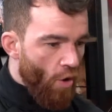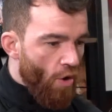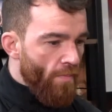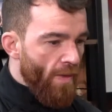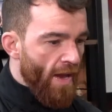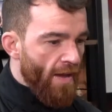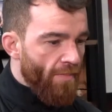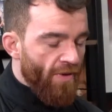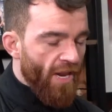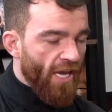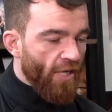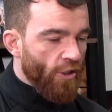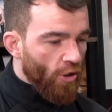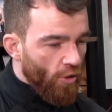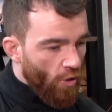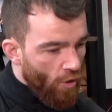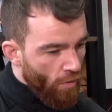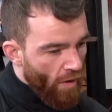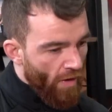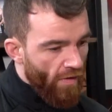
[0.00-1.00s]
my pressure
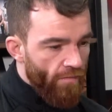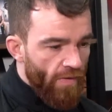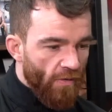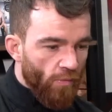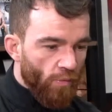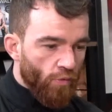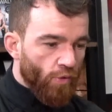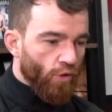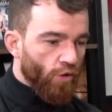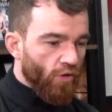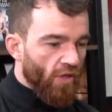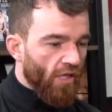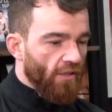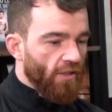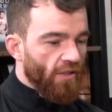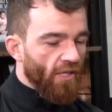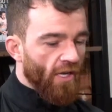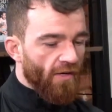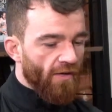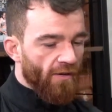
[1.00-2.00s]
come off me. It was just like
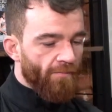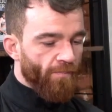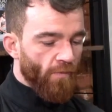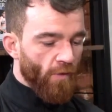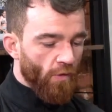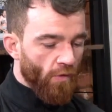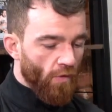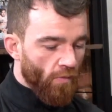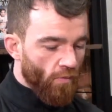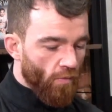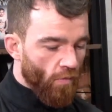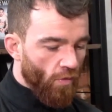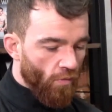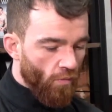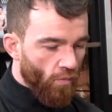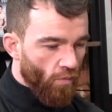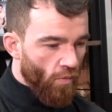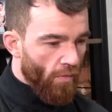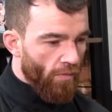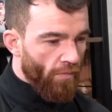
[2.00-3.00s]
signing, I've got
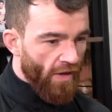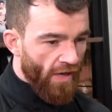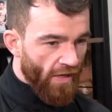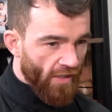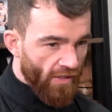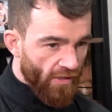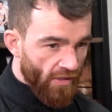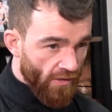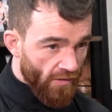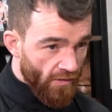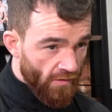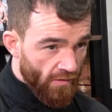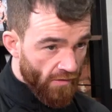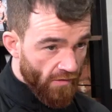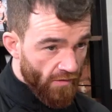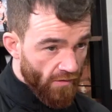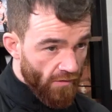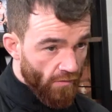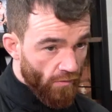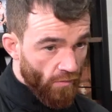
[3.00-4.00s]
one person
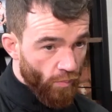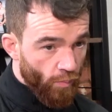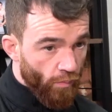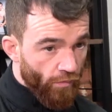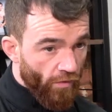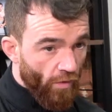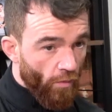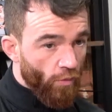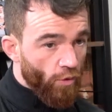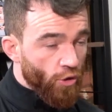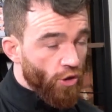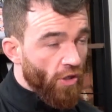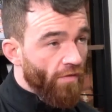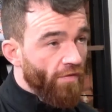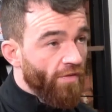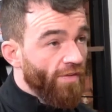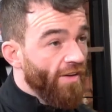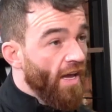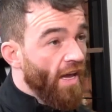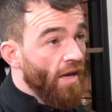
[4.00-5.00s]
focused on
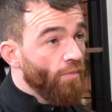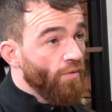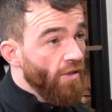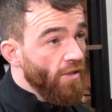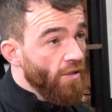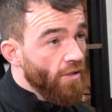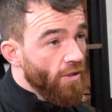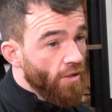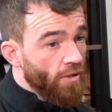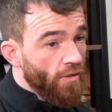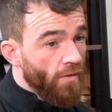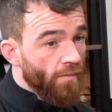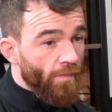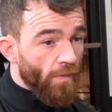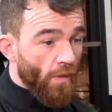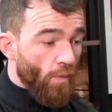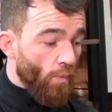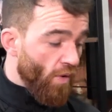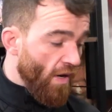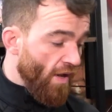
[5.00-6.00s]
for 9 weeks.
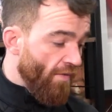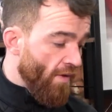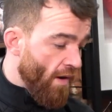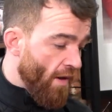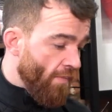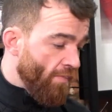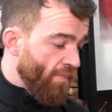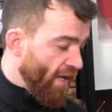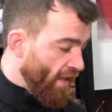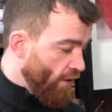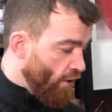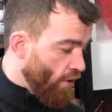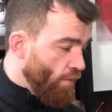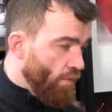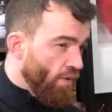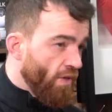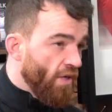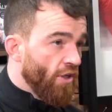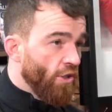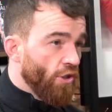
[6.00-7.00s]
Whatever I've been
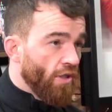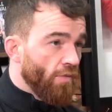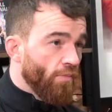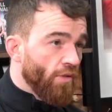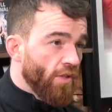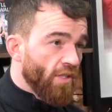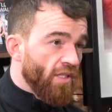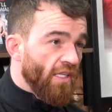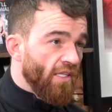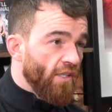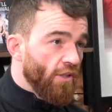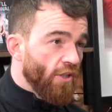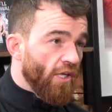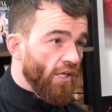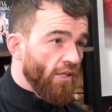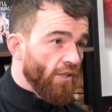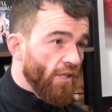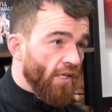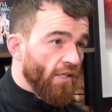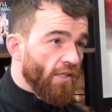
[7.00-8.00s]
doing in the gym with Steve,
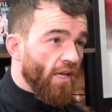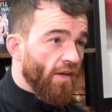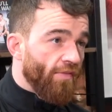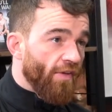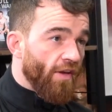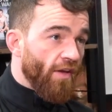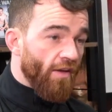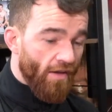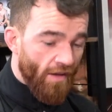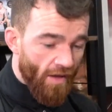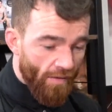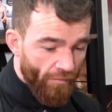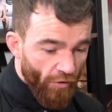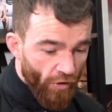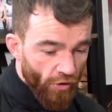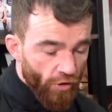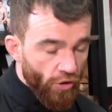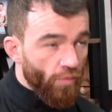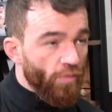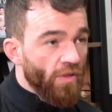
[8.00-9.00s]
JJ and Dava, I've
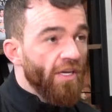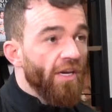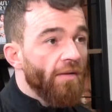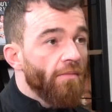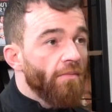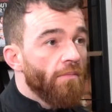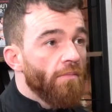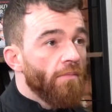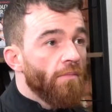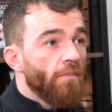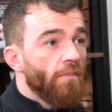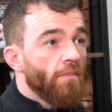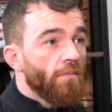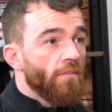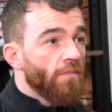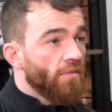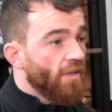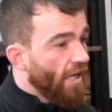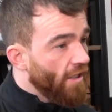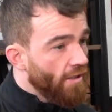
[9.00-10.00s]
got to do it here.
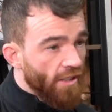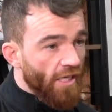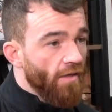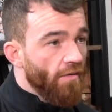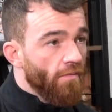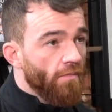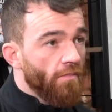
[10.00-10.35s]
That's it.